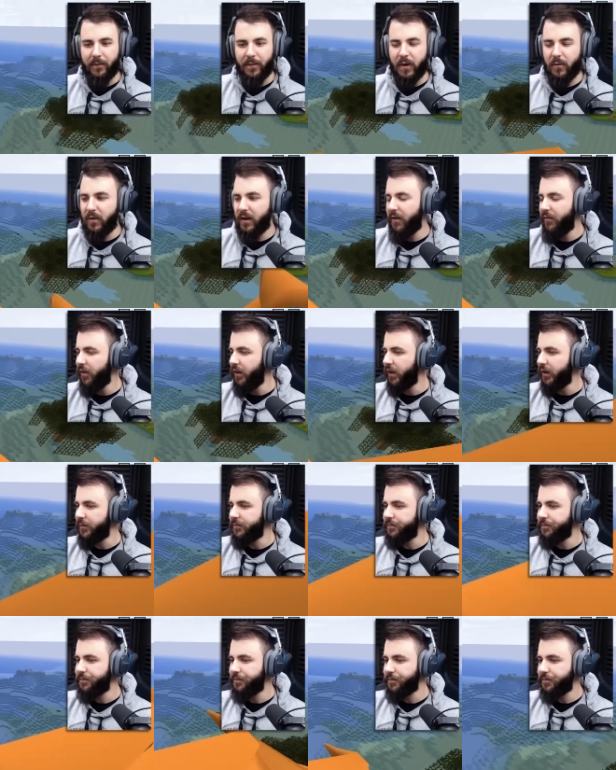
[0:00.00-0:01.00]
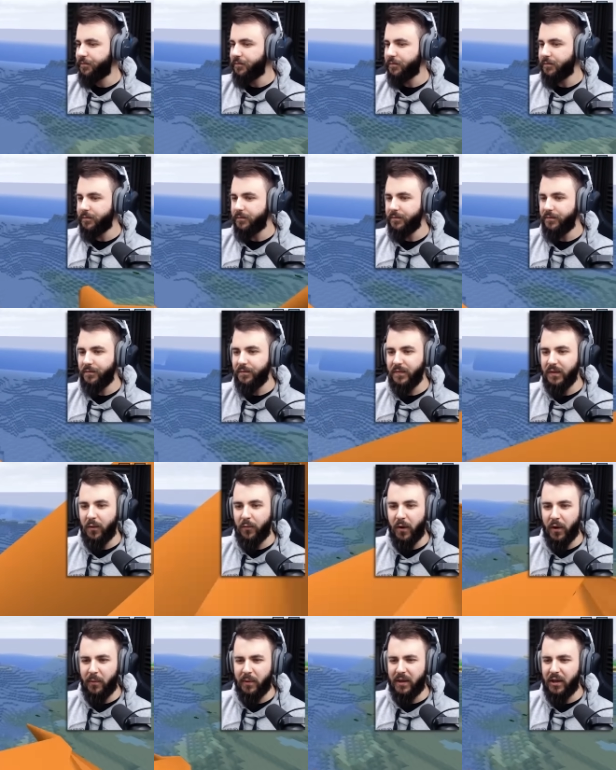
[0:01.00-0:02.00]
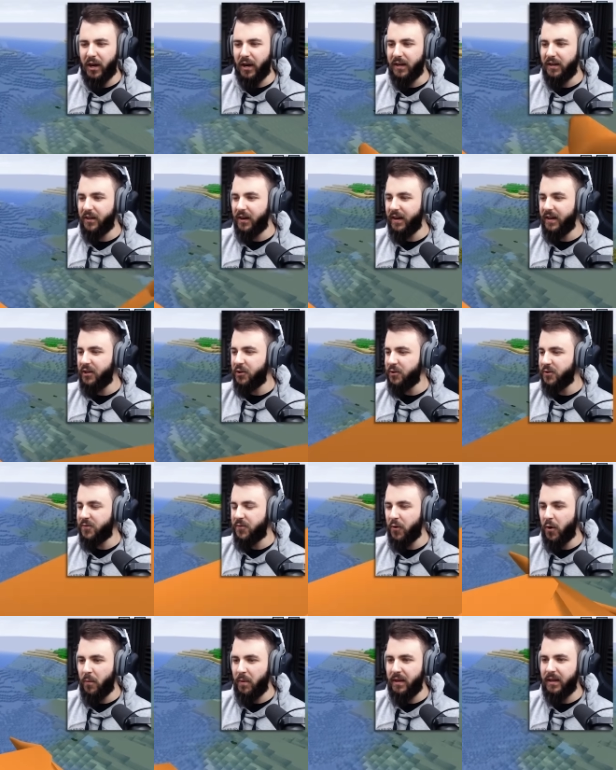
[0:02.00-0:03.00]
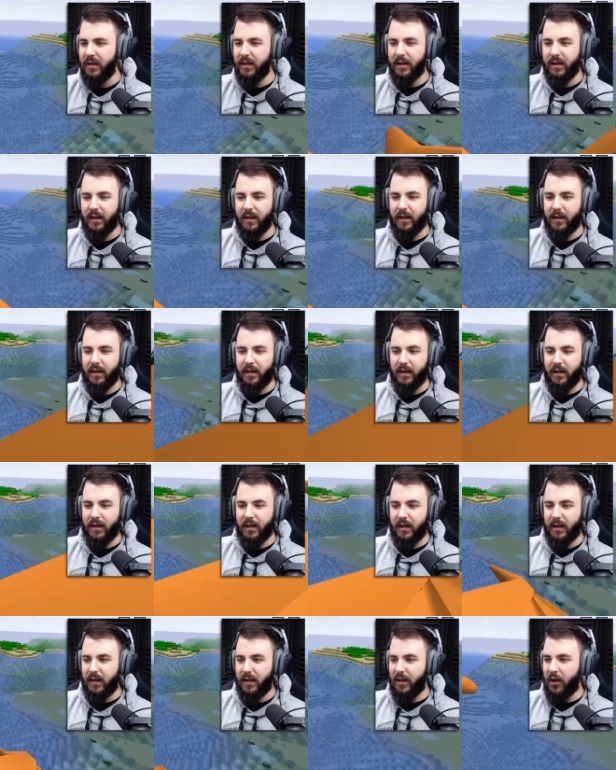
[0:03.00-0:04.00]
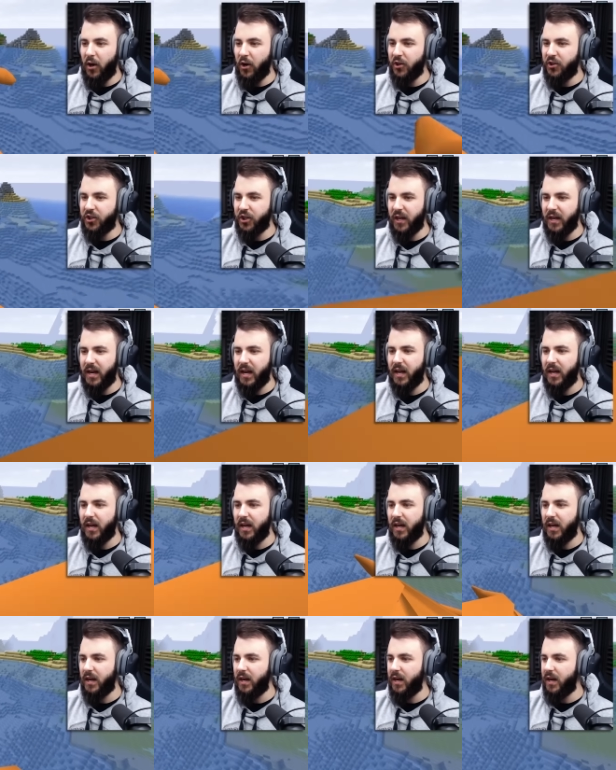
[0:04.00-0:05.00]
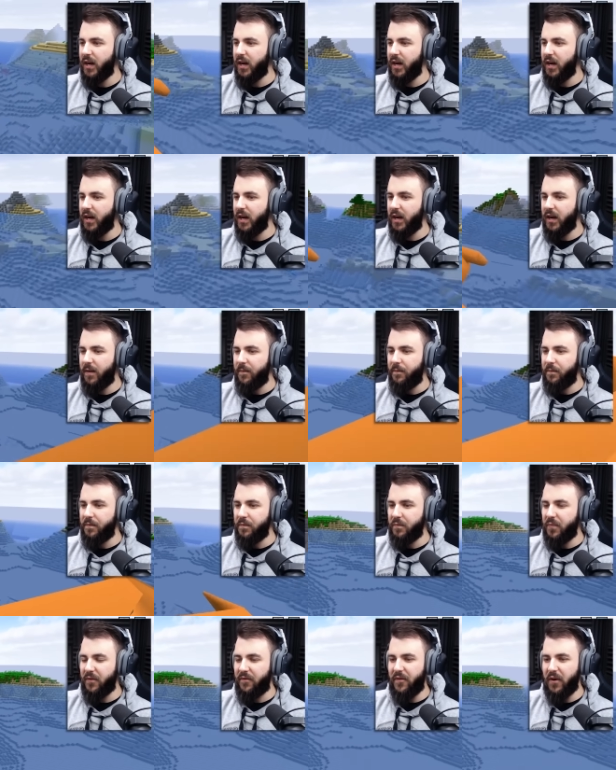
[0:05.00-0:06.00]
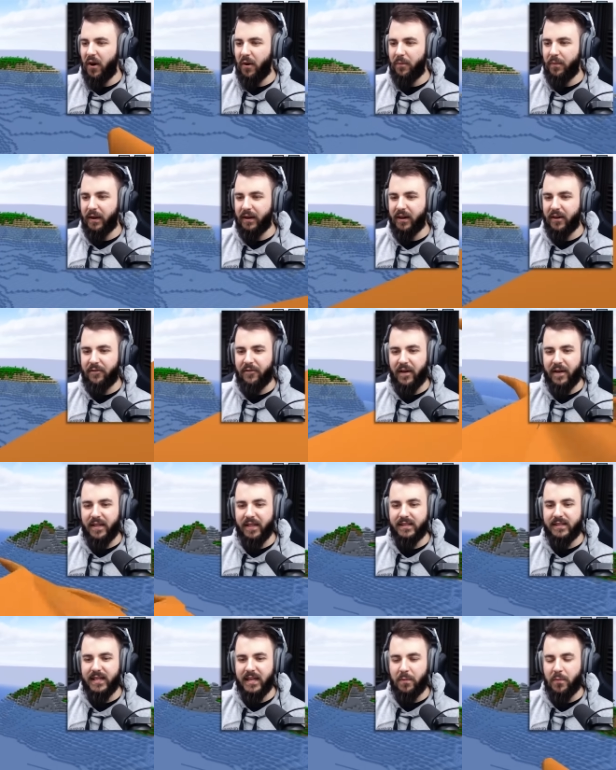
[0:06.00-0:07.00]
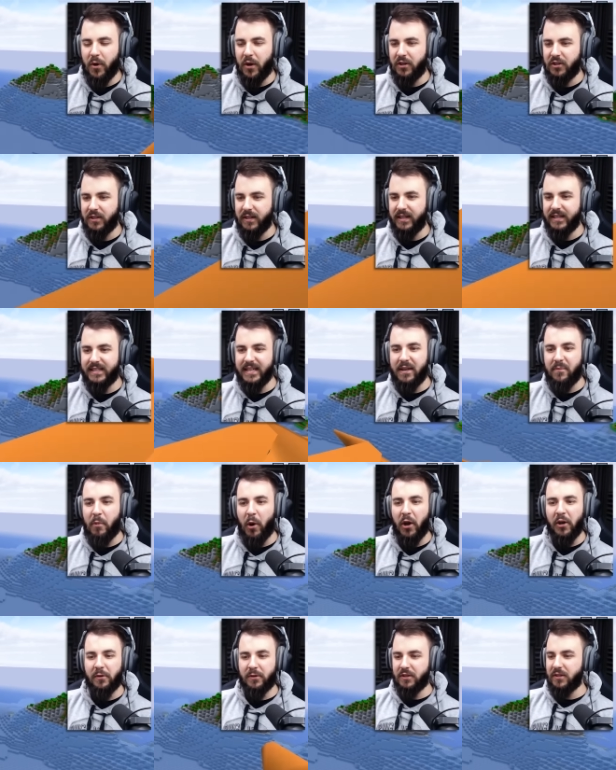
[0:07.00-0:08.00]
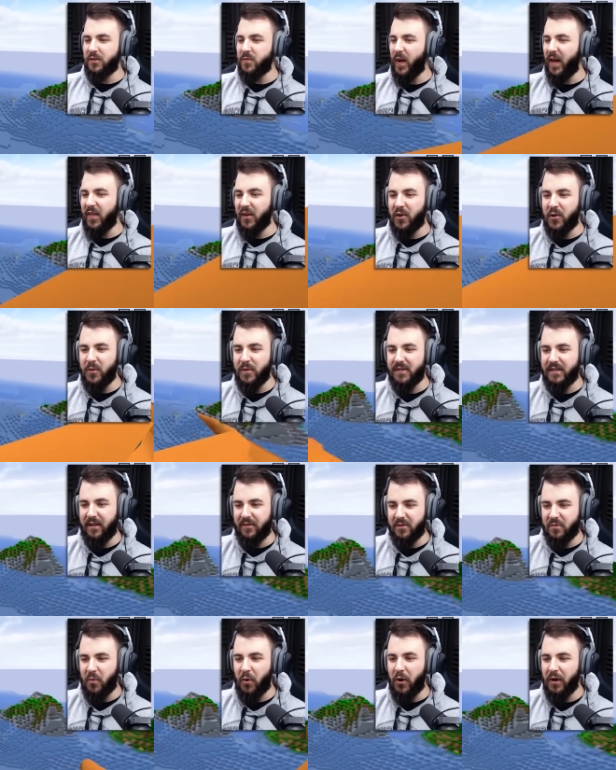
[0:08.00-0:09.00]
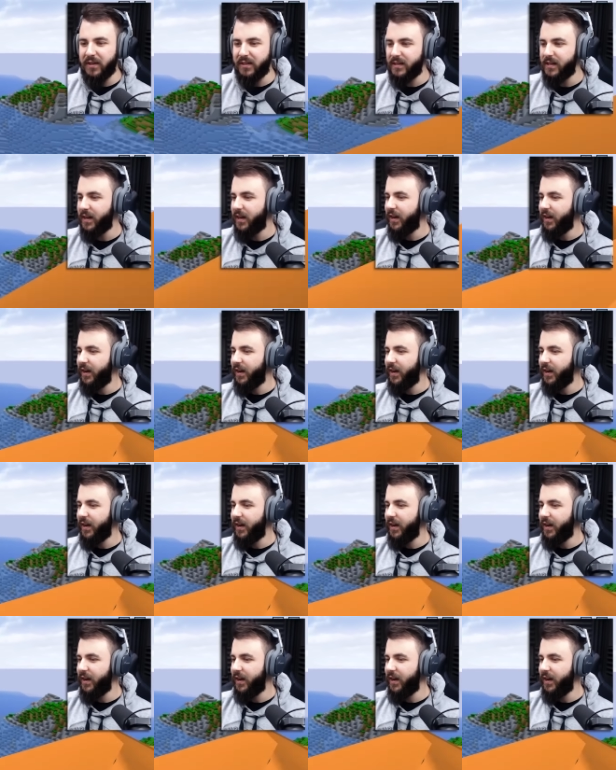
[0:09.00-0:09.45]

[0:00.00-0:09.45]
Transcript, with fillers: I want to have a look. What do we got? You got any goods for me? Ocean. Prefer. I gotta find the deep ocean. The deep ocean's where the cool stuff spawns.